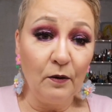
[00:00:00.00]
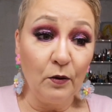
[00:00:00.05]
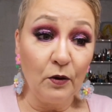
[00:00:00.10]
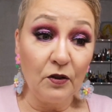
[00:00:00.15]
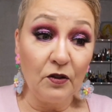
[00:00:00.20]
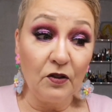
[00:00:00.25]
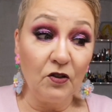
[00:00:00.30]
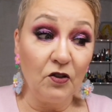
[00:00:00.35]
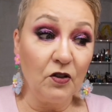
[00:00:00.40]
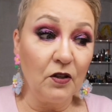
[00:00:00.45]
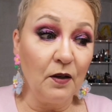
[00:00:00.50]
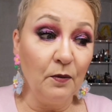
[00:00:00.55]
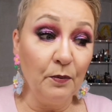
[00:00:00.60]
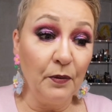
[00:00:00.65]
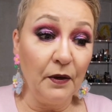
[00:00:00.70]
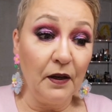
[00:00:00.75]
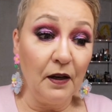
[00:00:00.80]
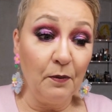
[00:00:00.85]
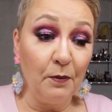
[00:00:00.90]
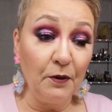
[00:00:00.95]
I was
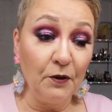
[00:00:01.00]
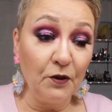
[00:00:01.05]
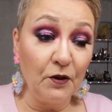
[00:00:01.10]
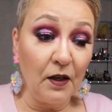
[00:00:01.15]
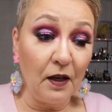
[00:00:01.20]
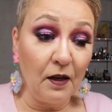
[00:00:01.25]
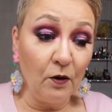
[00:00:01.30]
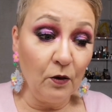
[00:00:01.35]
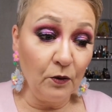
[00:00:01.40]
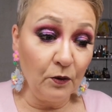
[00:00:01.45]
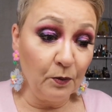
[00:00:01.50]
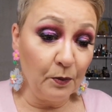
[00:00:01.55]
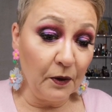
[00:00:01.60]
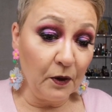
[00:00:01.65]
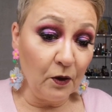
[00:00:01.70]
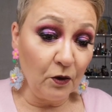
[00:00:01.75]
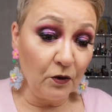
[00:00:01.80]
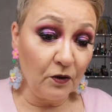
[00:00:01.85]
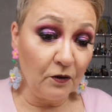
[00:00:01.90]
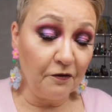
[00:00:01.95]
jumping up and down,
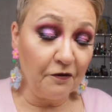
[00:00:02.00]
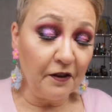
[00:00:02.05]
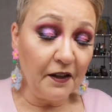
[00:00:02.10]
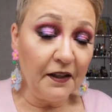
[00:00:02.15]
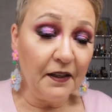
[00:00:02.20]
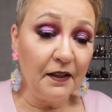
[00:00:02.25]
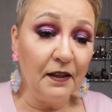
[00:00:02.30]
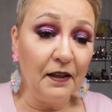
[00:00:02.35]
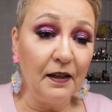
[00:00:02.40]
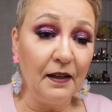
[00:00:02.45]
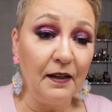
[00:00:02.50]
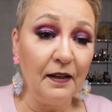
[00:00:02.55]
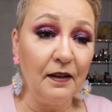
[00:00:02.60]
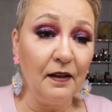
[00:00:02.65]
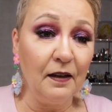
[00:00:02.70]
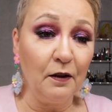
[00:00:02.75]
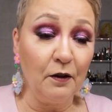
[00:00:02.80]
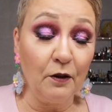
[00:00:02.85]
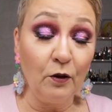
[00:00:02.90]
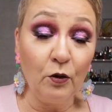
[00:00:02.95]
because
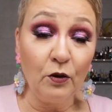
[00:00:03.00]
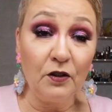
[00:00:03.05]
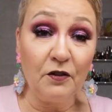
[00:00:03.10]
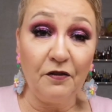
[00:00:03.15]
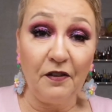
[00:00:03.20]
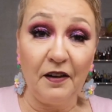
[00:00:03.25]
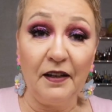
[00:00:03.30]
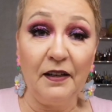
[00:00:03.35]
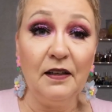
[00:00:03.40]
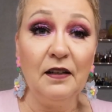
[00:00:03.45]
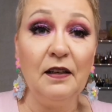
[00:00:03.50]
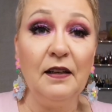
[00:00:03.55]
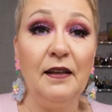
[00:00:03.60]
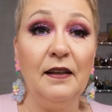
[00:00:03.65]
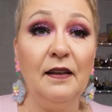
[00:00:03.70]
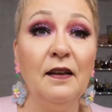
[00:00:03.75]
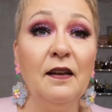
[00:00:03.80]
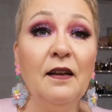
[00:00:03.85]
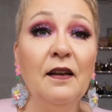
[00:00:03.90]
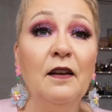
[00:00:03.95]
finally, I thought
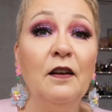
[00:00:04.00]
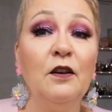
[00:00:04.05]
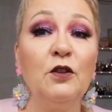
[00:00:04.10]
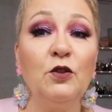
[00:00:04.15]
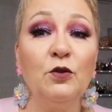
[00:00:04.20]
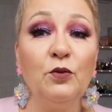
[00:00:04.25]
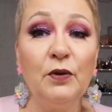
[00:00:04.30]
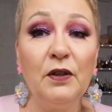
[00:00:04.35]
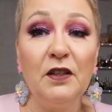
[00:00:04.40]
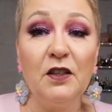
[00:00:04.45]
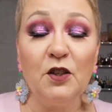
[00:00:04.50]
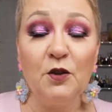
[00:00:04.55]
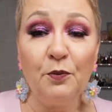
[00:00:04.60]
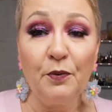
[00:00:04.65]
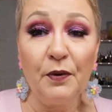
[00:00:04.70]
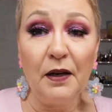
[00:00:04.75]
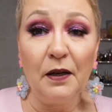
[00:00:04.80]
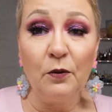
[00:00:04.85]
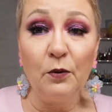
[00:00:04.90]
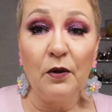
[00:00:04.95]
finally a
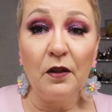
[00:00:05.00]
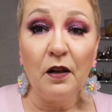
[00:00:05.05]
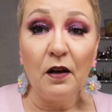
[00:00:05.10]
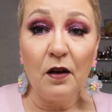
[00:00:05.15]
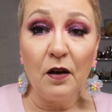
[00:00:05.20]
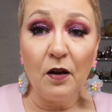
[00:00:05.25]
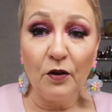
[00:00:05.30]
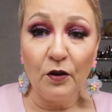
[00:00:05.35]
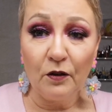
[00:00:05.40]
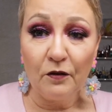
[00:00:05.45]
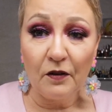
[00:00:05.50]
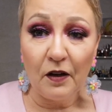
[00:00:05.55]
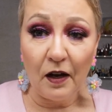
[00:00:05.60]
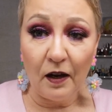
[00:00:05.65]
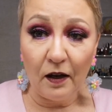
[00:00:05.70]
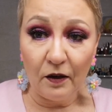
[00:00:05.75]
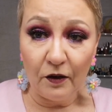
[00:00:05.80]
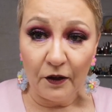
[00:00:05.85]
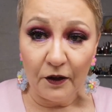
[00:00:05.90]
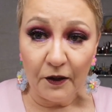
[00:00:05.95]
Swedish brand with a lot of
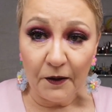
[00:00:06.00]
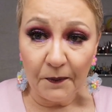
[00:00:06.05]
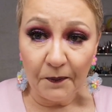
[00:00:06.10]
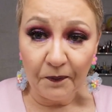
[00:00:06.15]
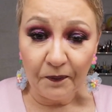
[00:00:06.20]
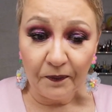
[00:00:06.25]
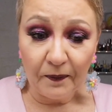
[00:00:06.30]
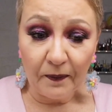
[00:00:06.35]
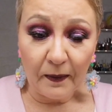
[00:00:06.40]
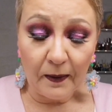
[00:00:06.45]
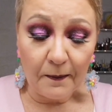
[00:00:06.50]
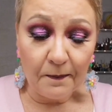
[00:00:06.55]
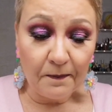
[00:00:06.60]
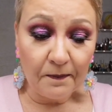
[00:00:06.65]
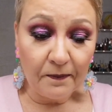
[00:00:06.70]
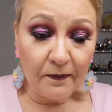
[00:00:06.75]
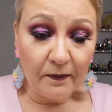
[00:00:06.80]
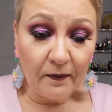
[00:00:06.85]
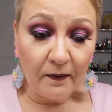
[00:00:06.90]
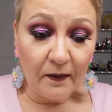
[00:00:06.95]
color.
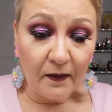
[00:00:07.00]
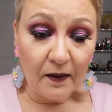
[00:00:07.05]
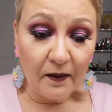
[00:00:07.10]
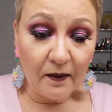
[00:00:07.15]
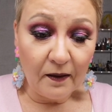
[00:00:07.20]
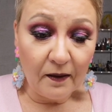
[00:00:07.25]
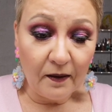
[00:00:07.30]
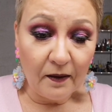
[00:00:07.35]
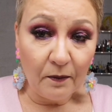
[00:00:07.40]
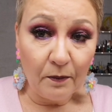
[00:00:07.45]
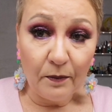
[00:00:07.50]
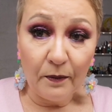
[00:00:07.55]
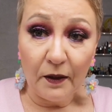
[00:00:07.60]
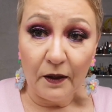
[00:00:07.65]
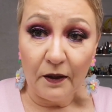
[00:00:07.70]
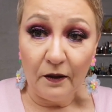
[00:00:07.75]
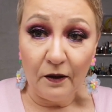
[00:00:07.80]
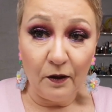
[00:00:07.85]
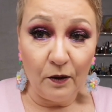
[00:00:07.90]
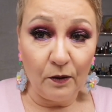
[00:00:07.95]

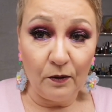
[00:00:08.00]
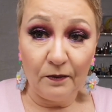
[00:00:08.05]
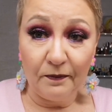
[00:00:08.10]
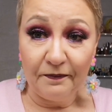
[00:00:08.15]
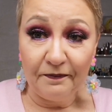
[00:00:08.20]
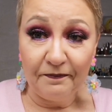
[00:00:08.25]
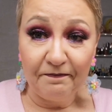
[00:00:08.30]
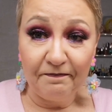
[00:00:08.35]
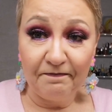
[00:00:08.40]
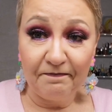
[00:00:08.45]
But no,